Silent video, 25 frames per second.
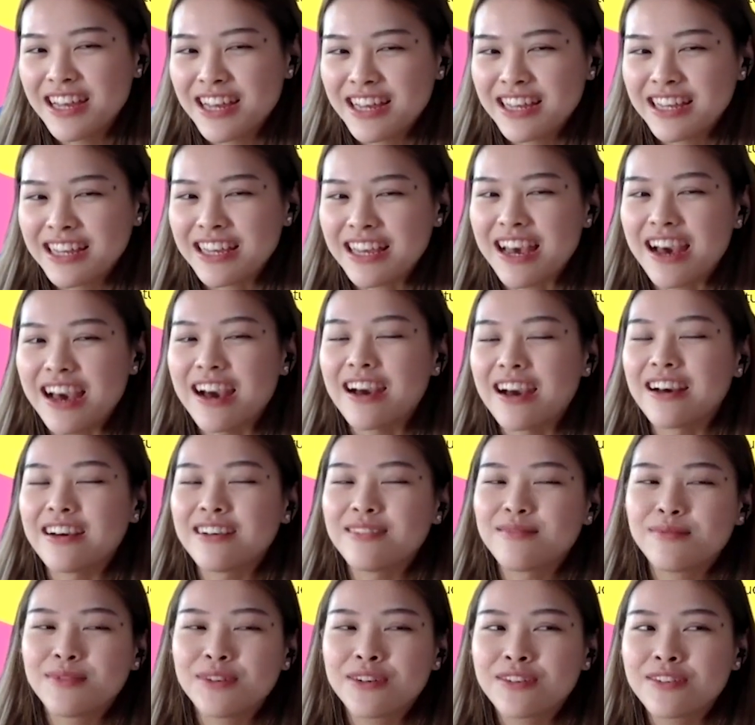Yeah,
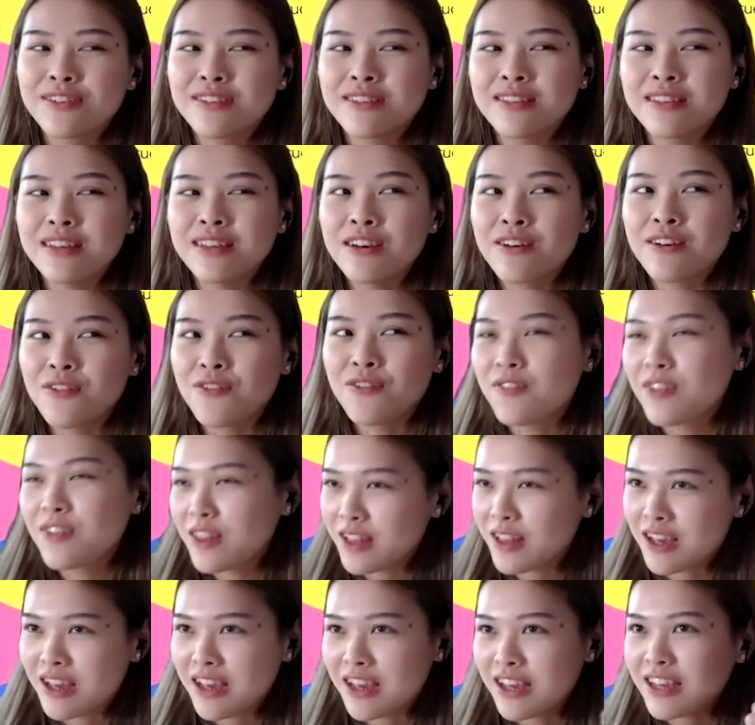because over
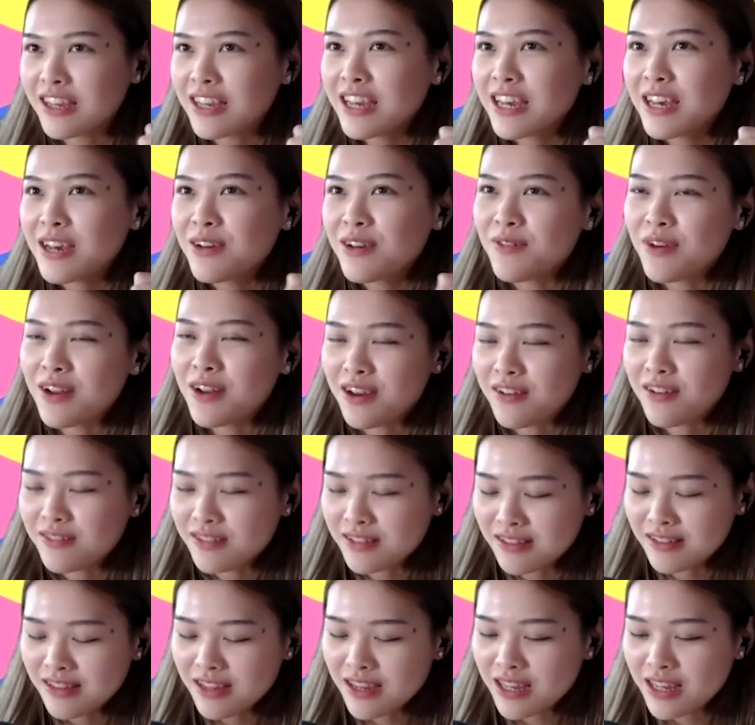there, when I
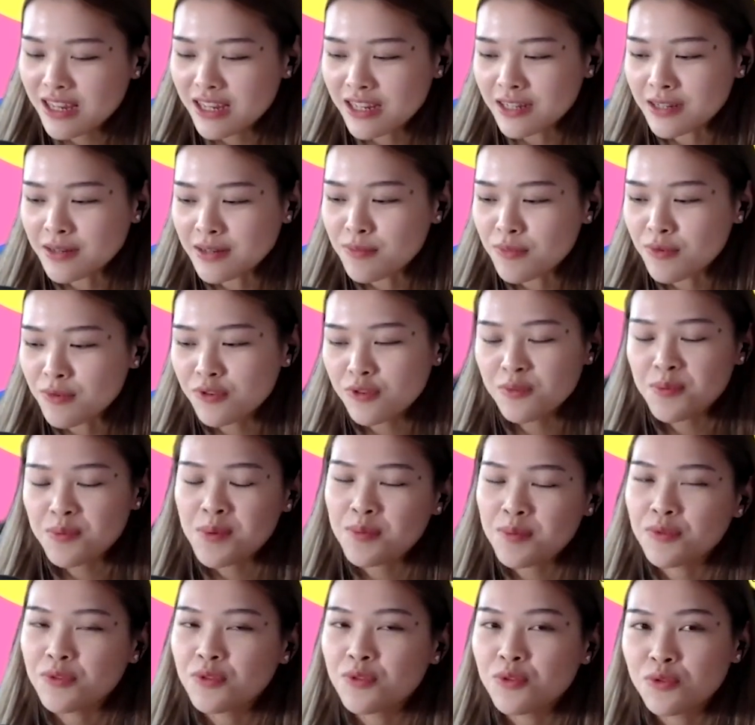was there, most
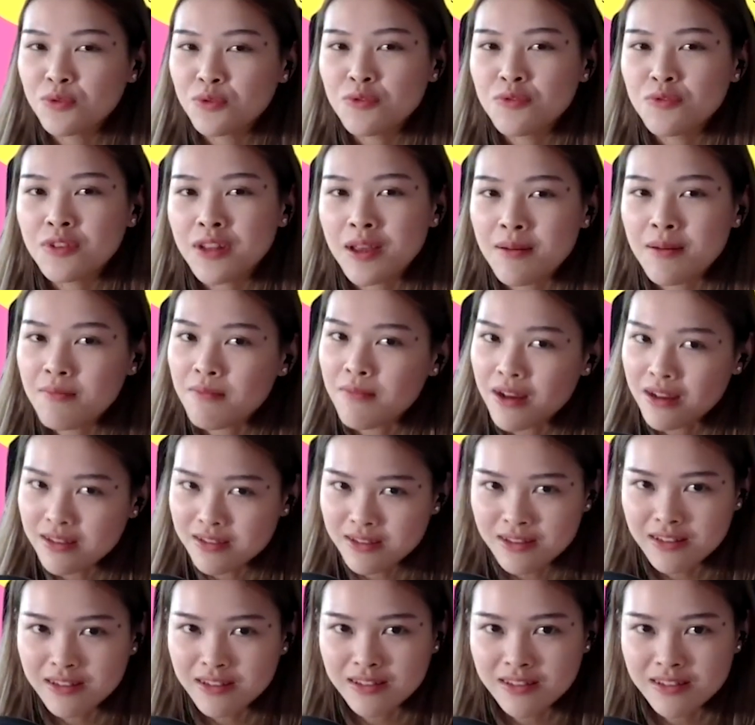people do their
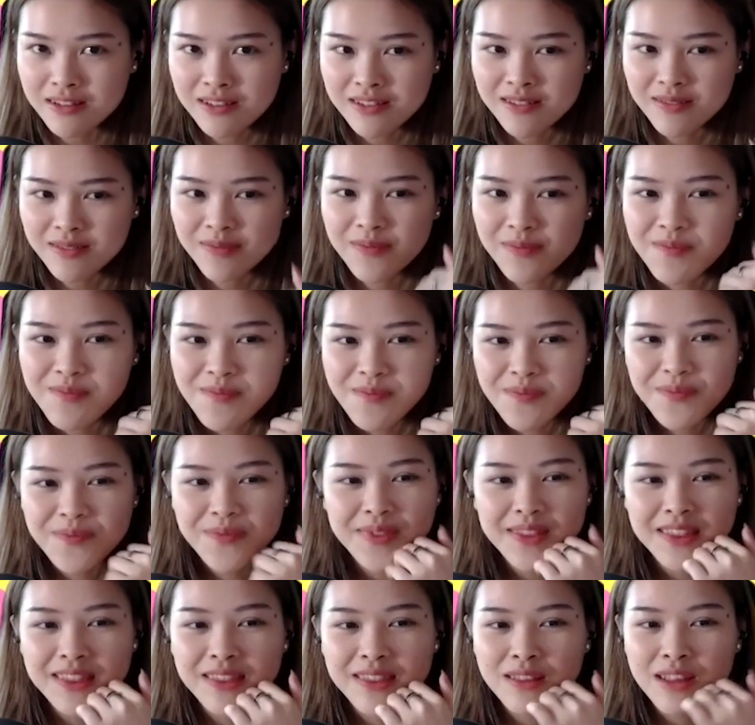masters.
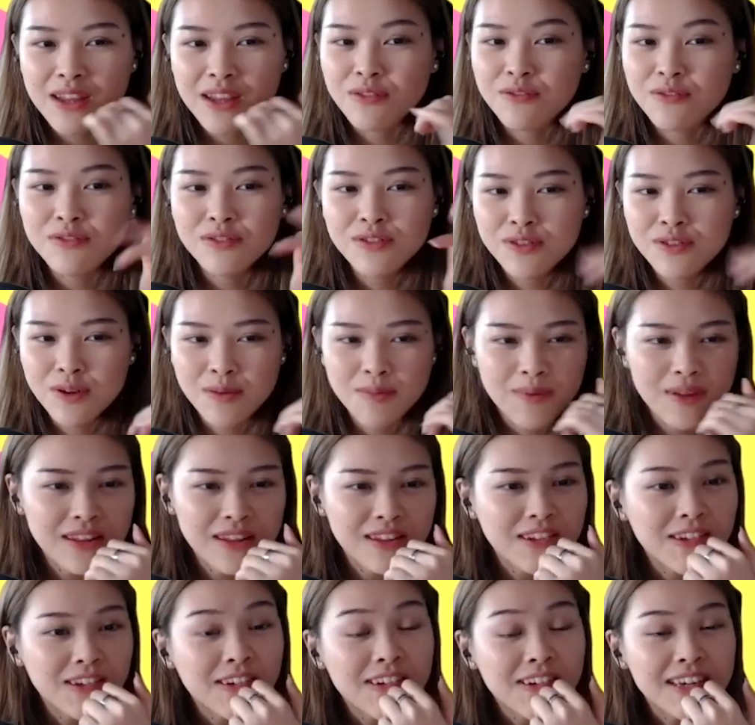They don't stop at
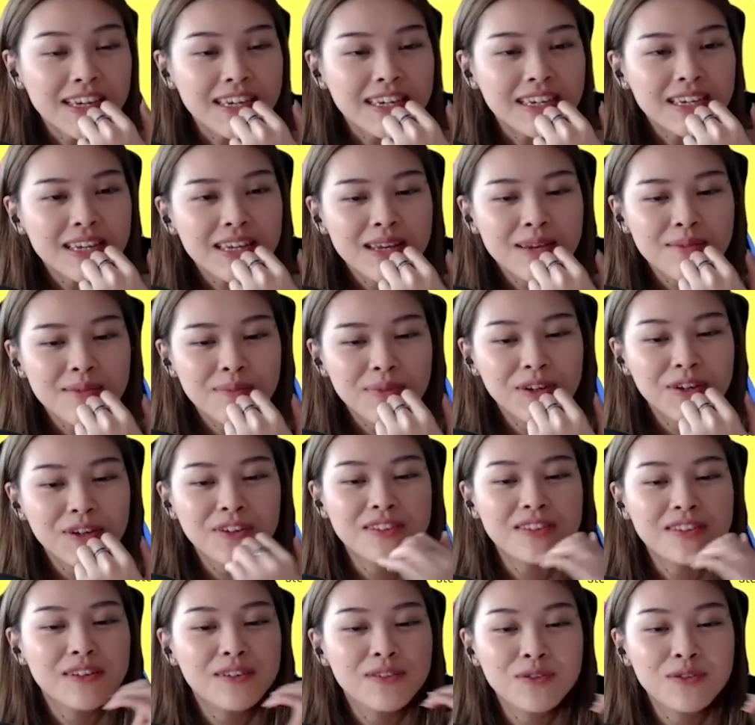degree
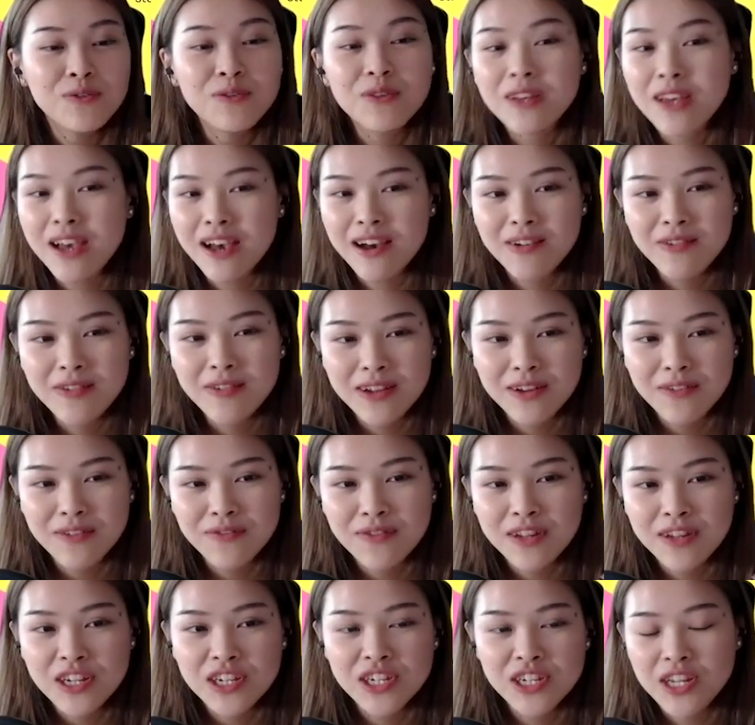because they're so young. When they
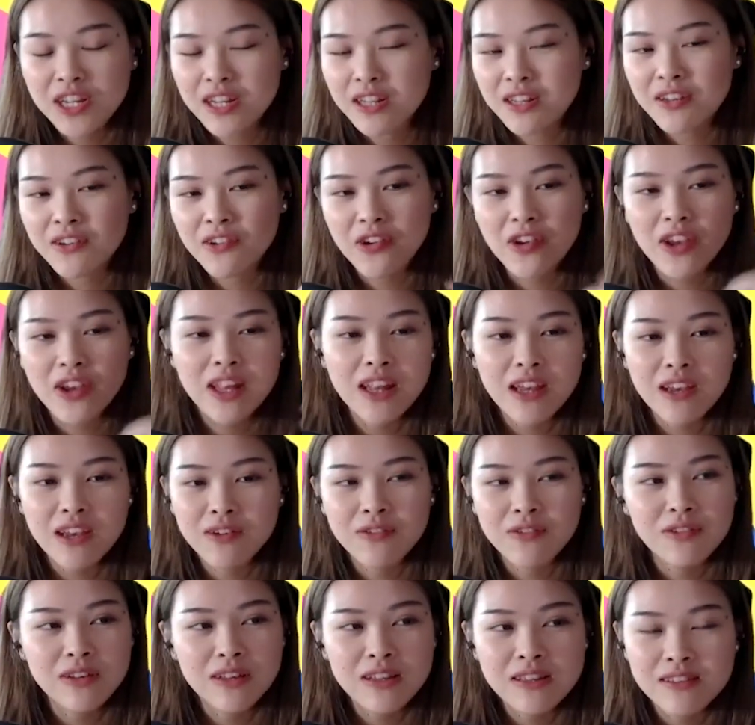finish their degree, they
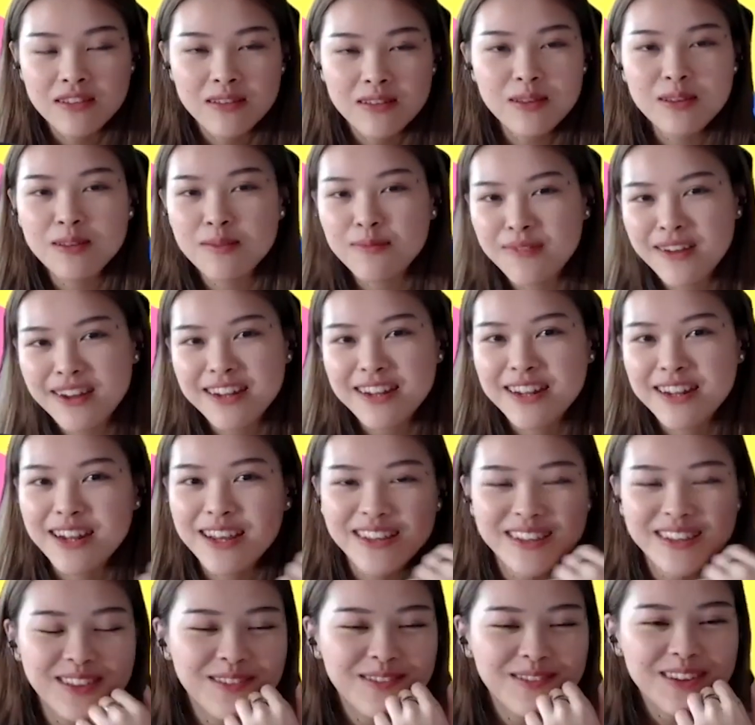could easily spend the
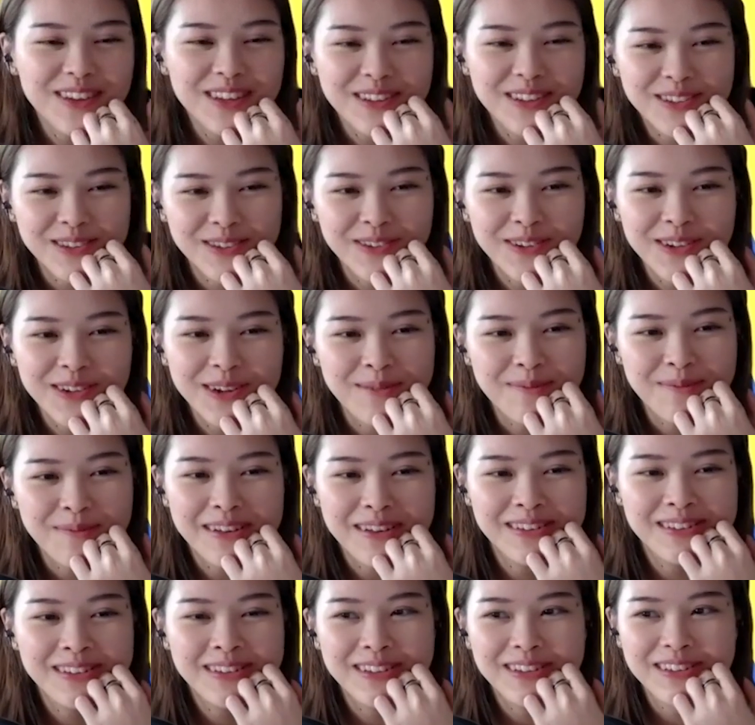next 3 years doing their masters.